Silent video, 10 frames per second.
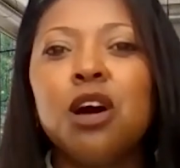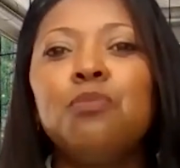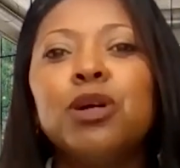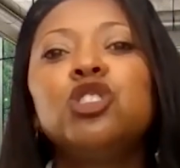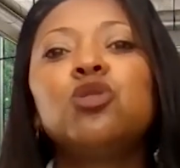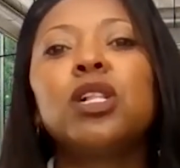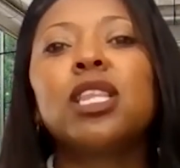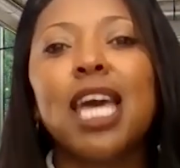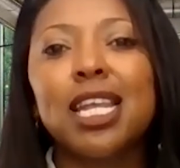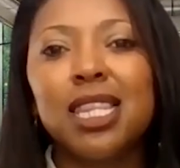but you will
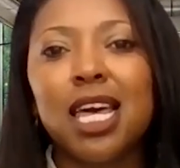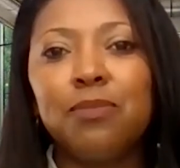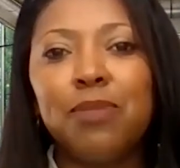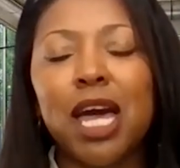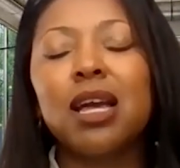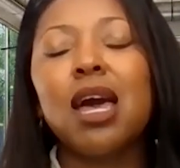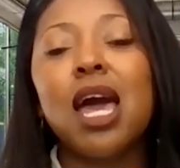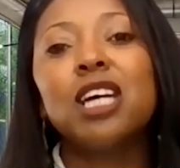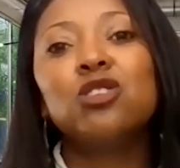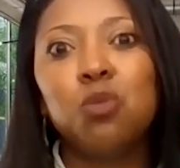get that back
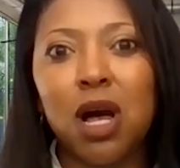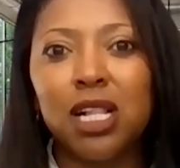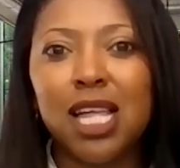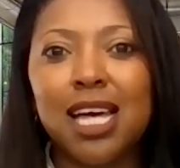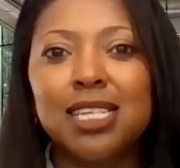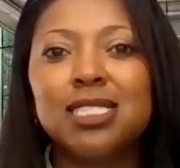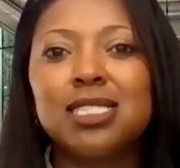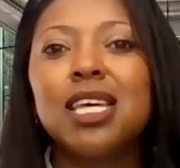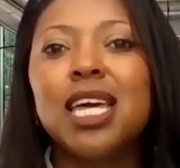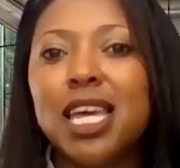as well as
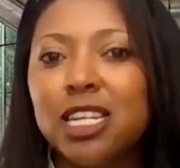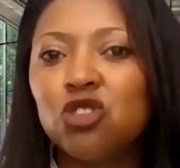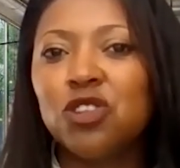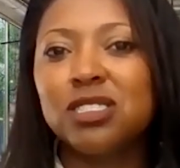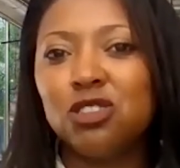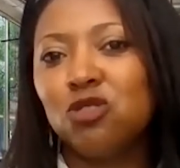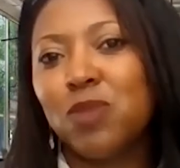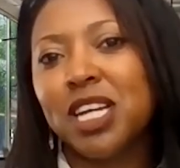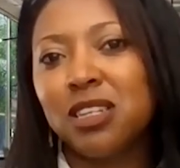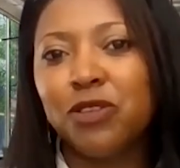the interest that you
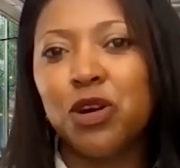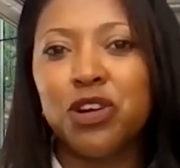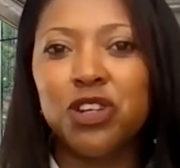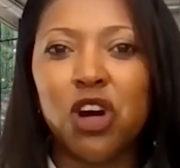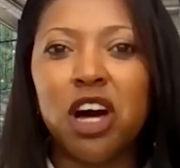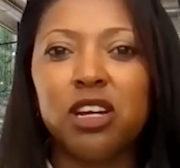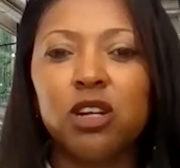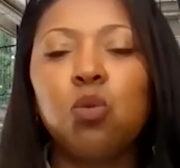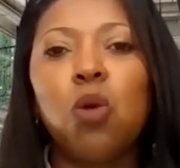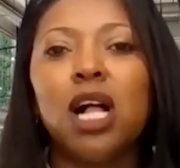might have earned on it
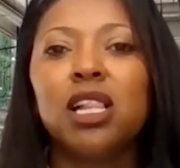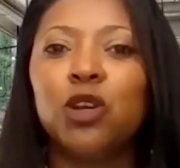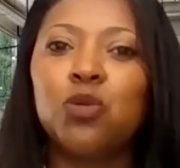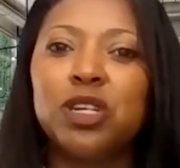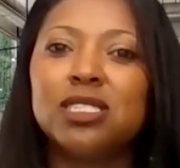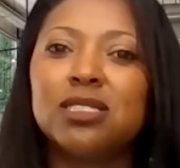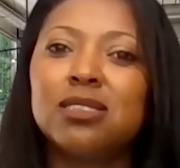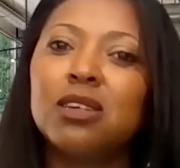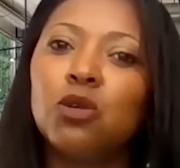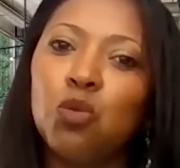while it
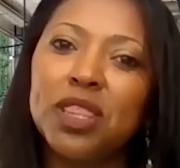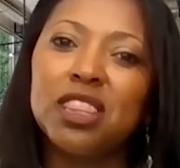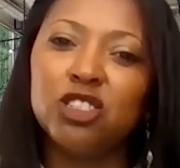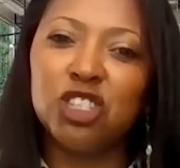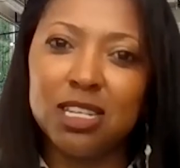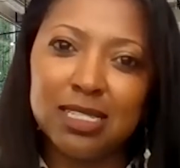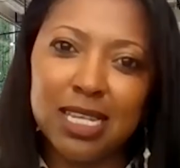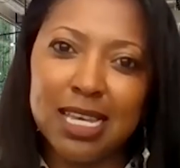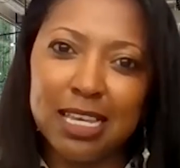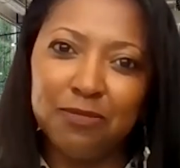was with the
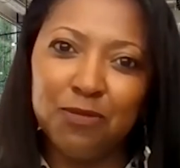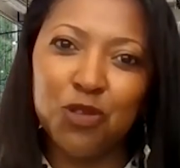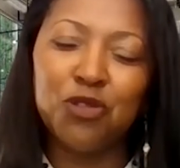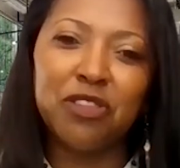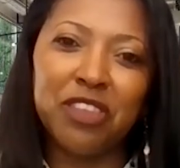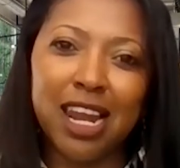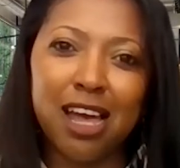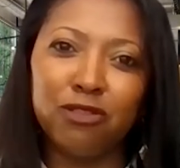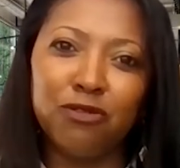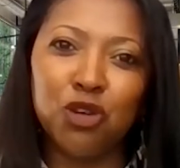JSE throughout the
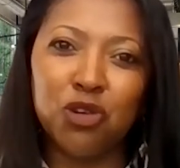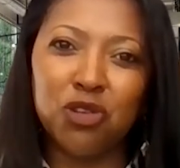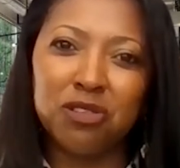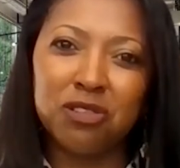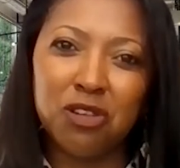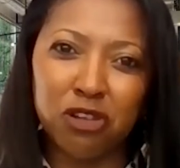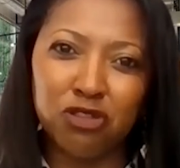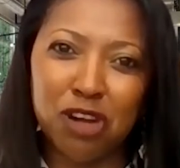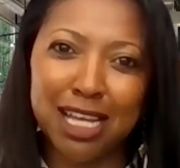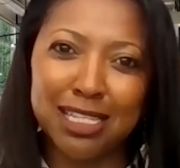life of your
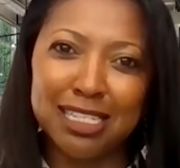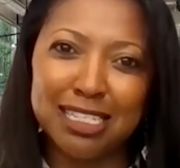contracts.